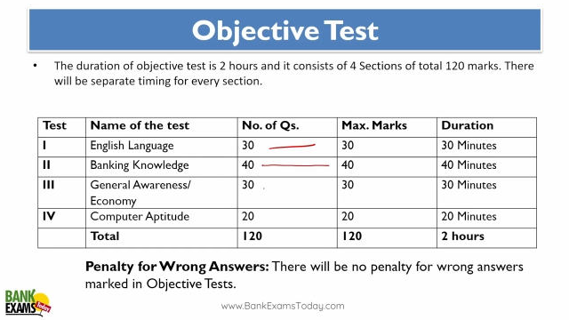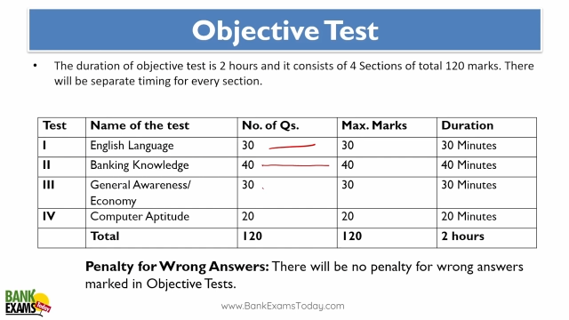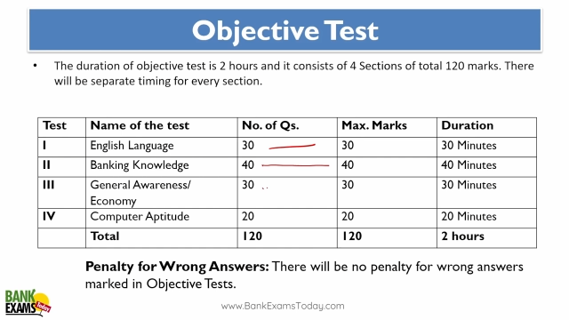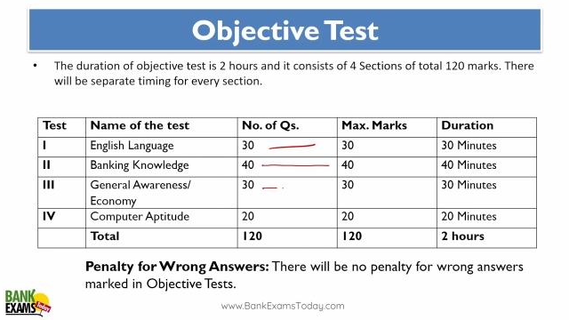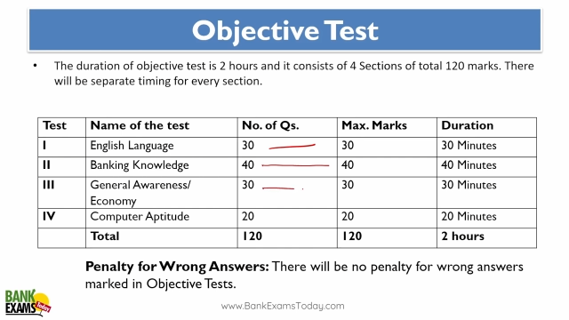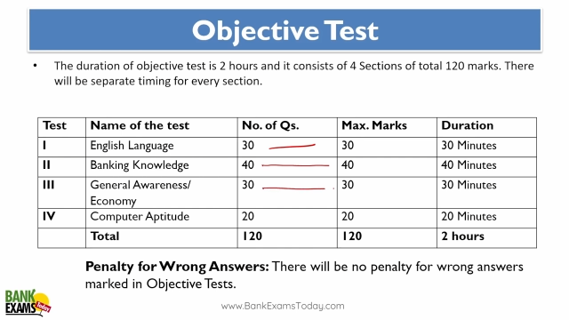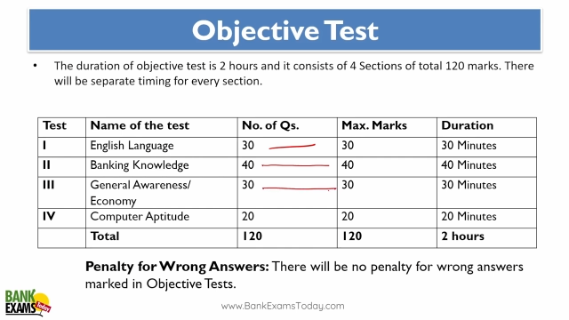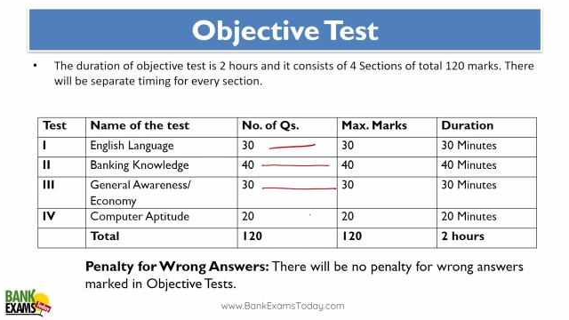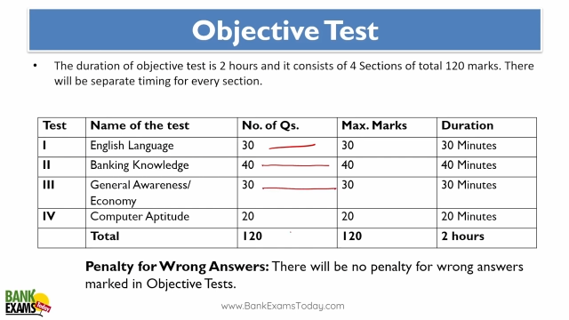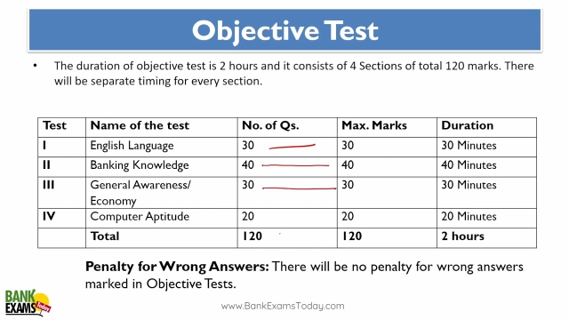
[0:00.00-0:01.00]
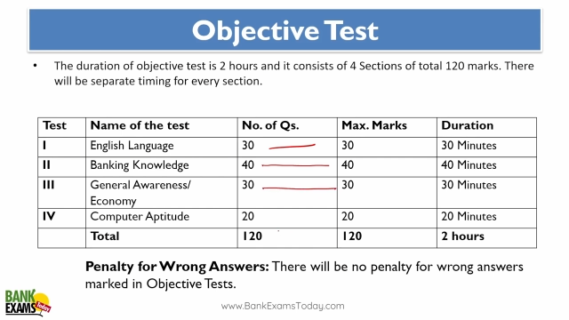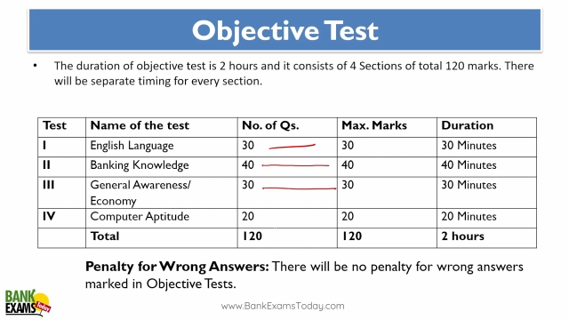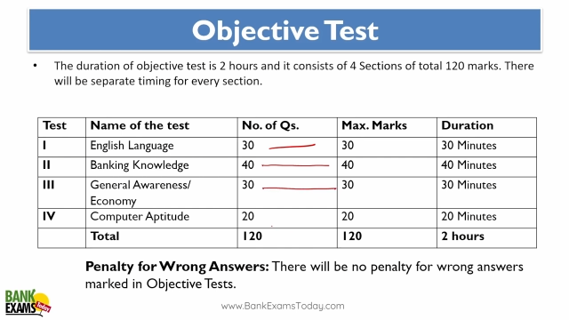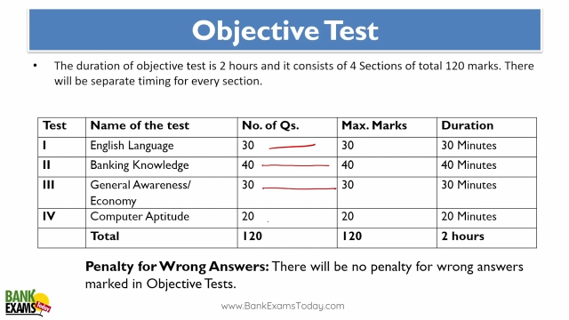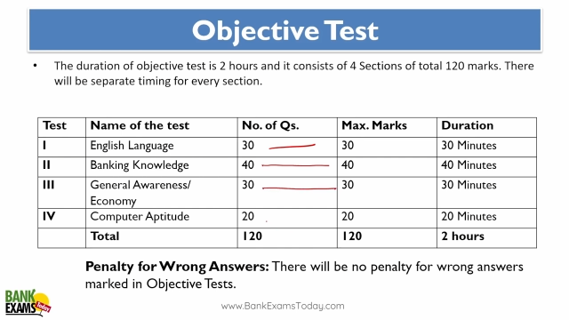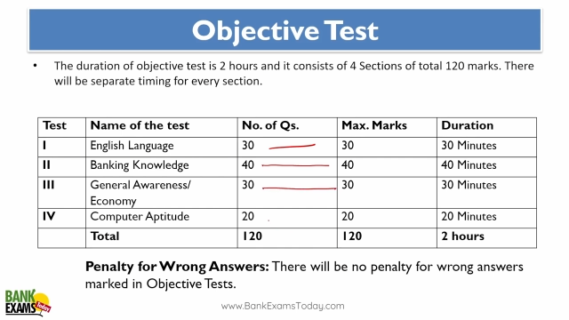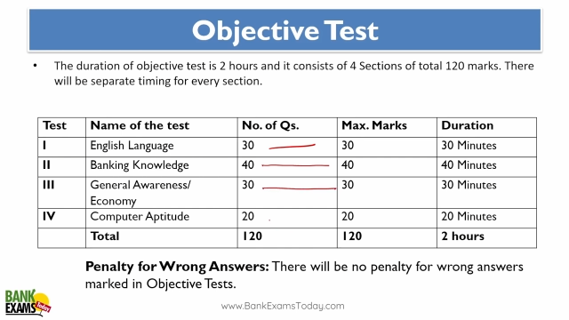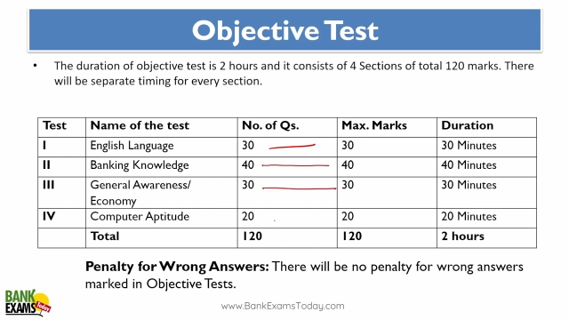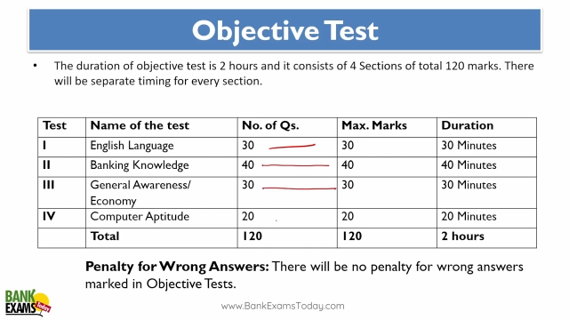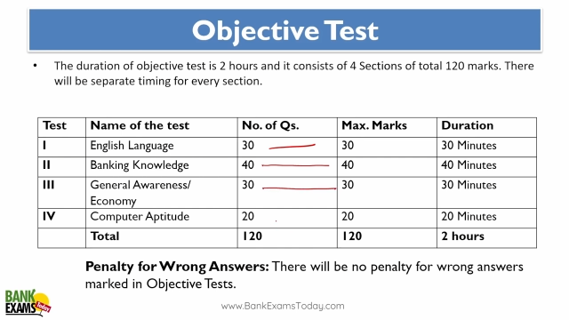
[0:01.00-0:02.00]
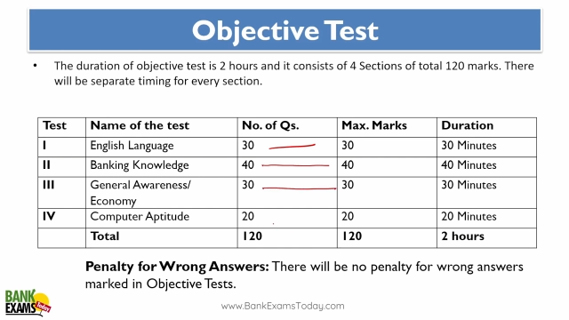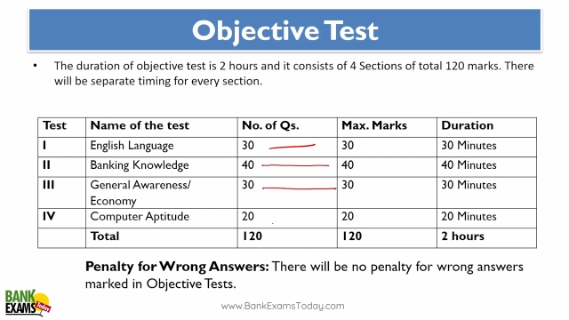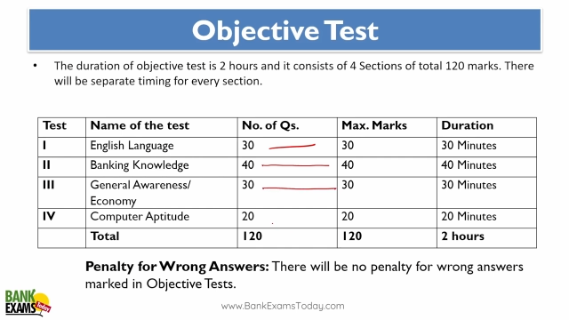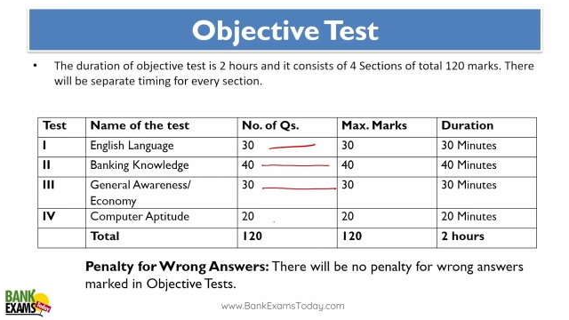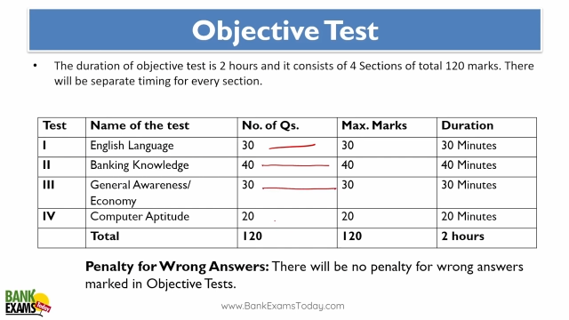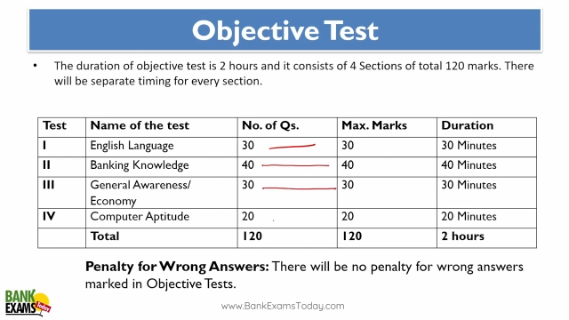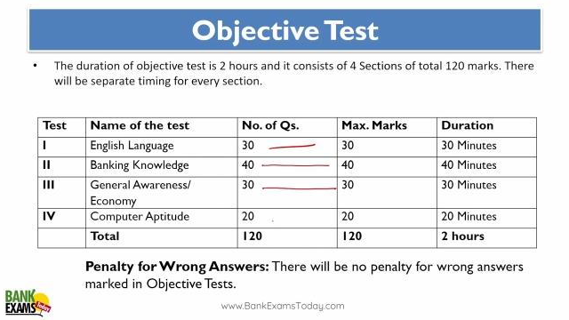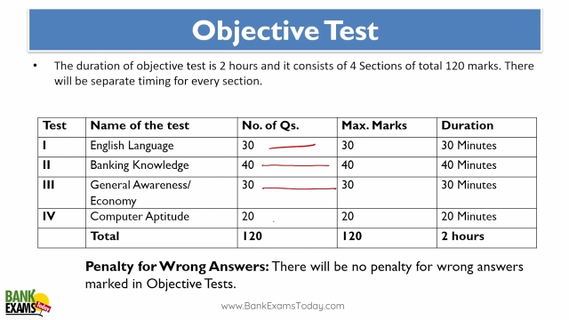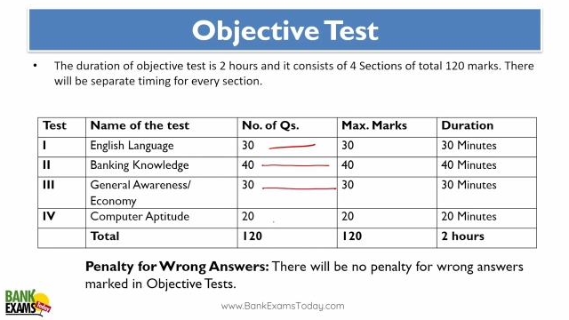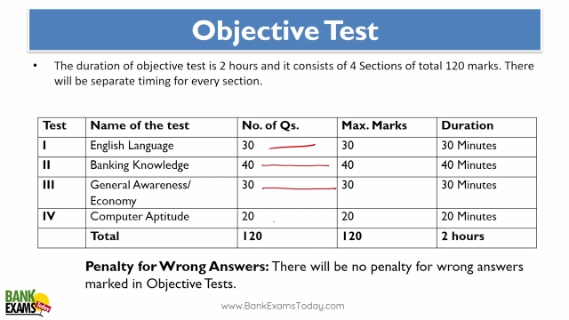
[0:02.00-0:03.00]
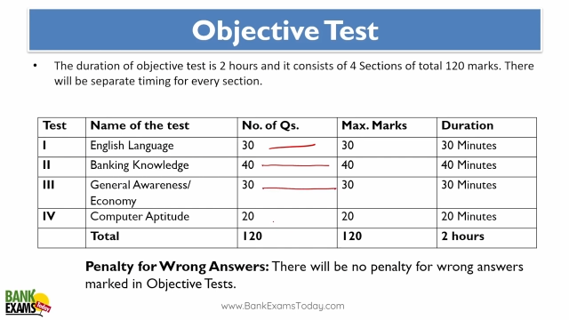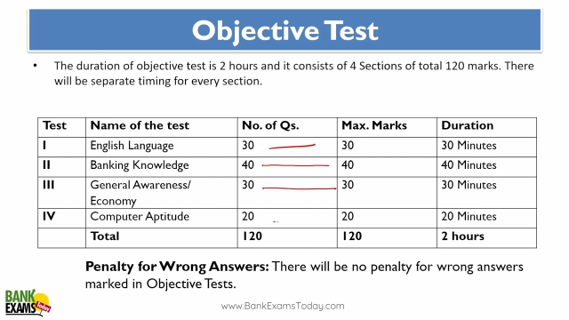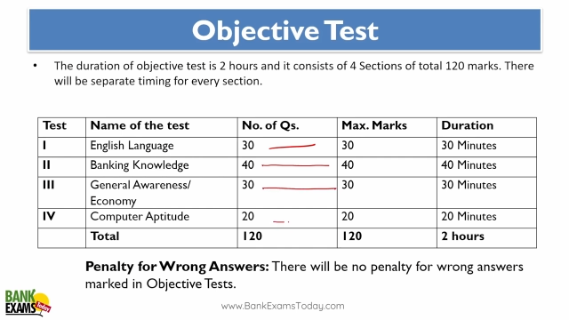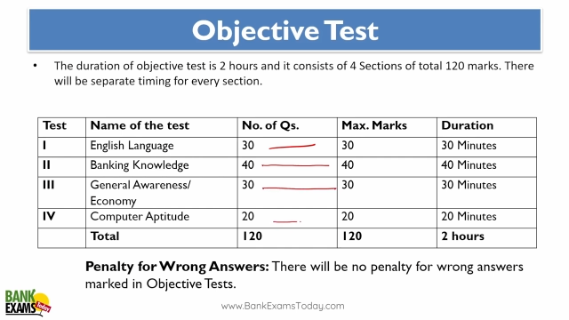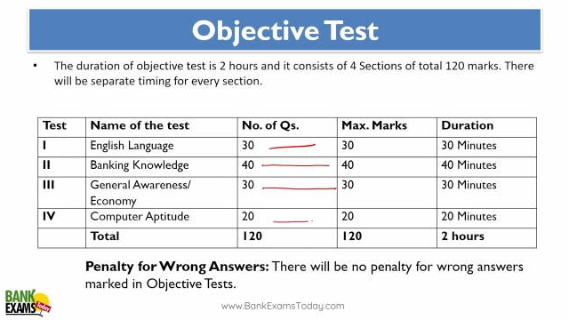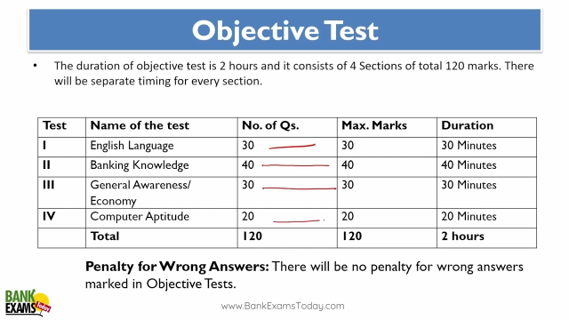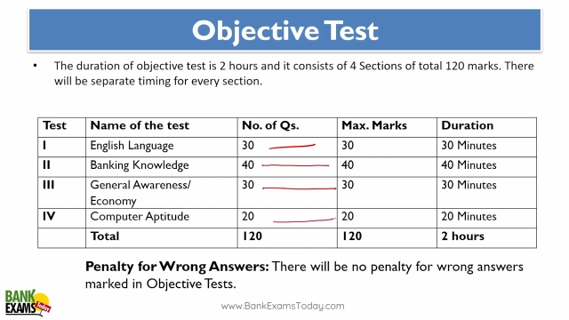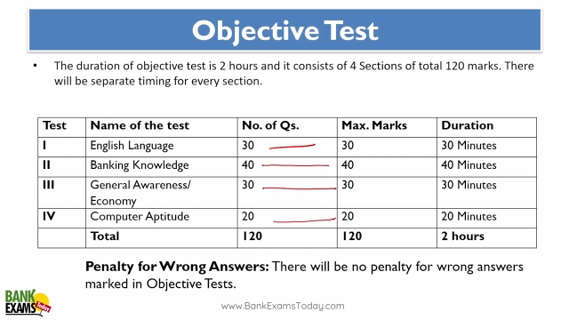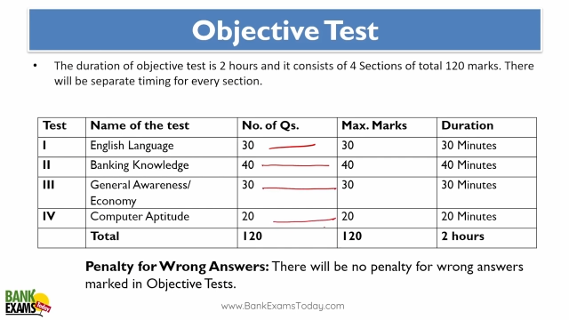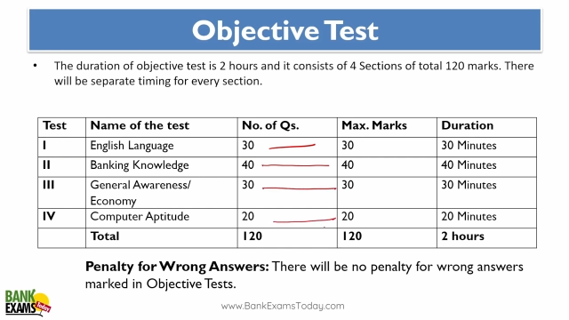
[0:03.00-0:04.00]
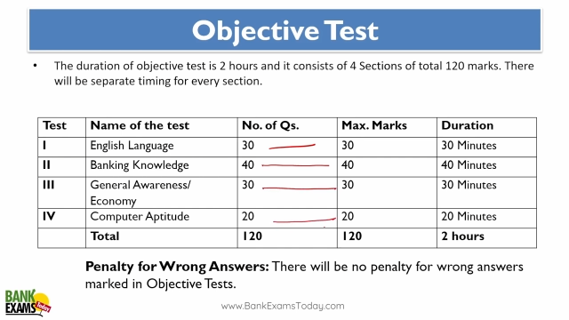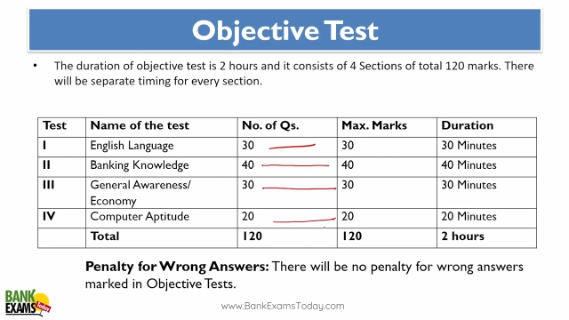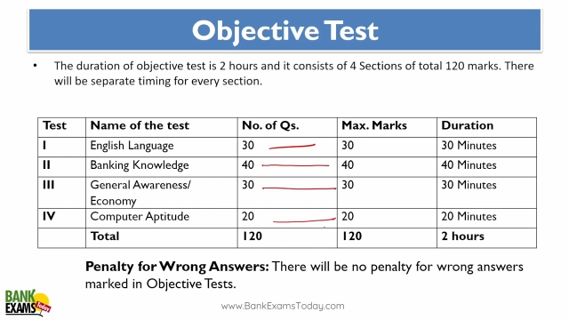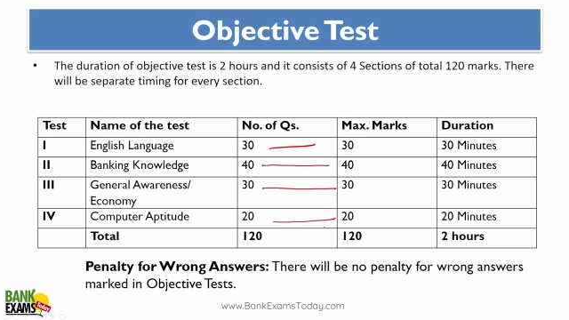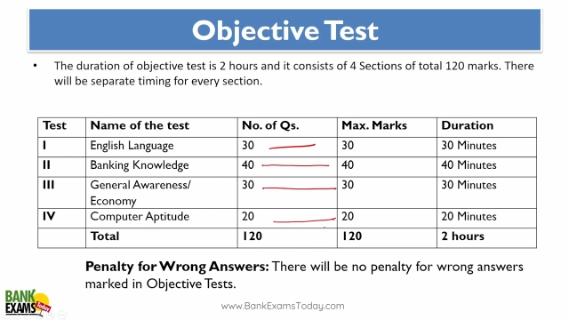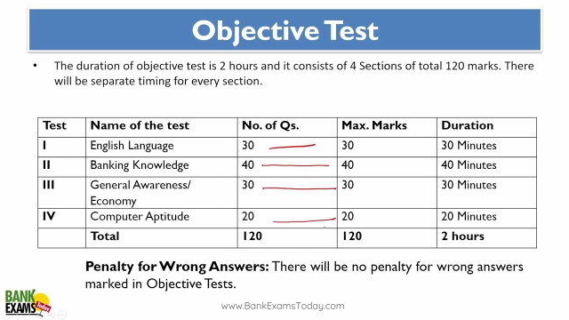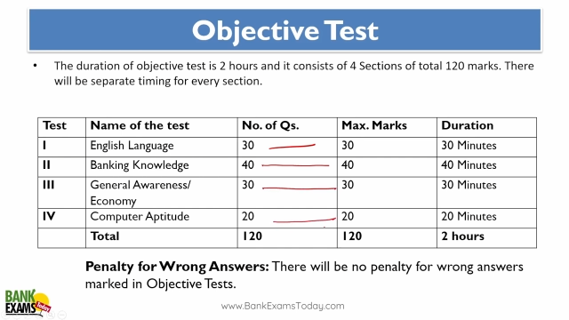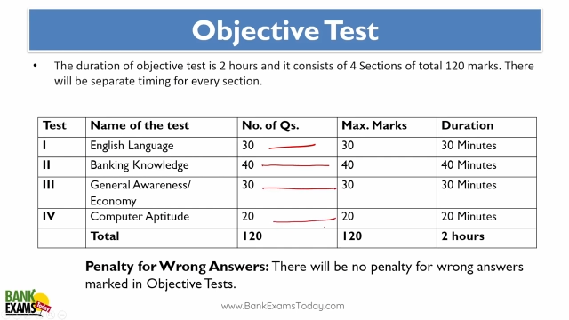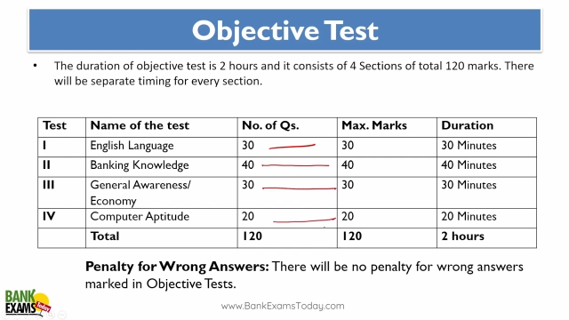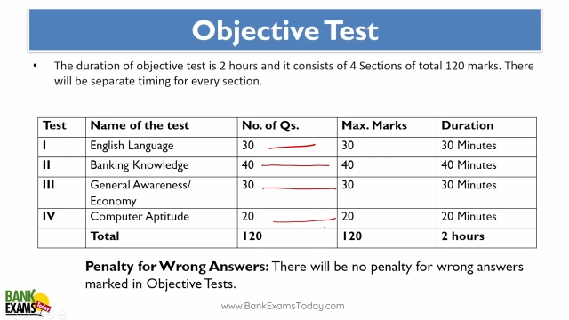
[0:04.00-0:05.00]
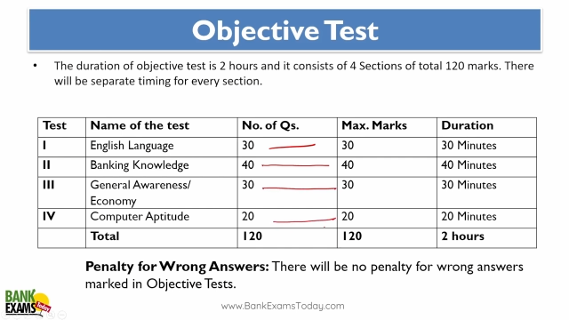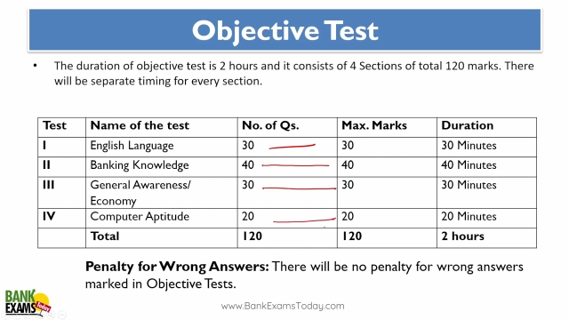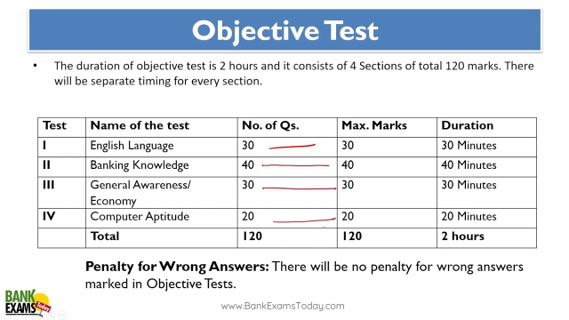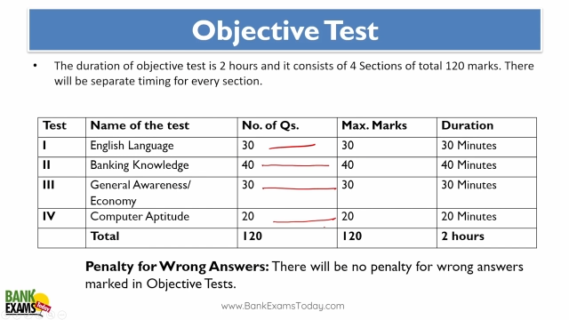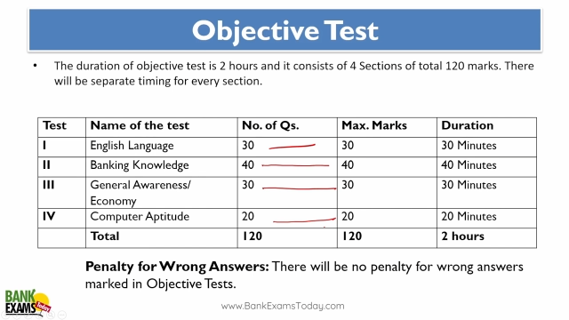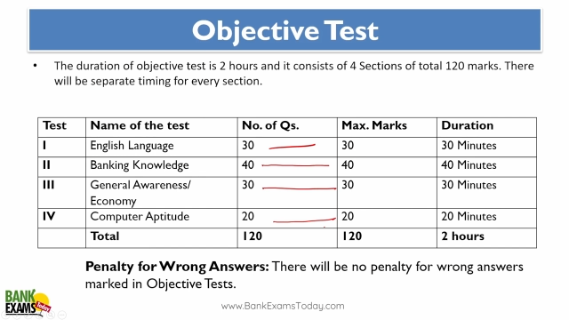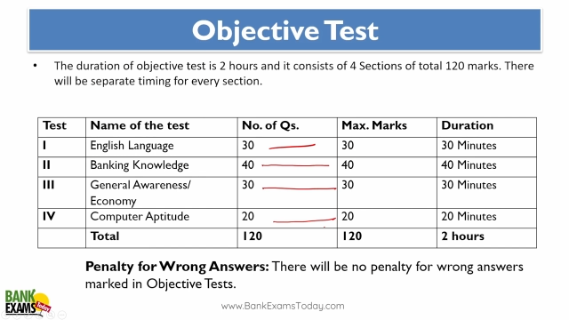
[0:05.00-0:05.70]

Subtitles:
Nobody's mouth can be seen.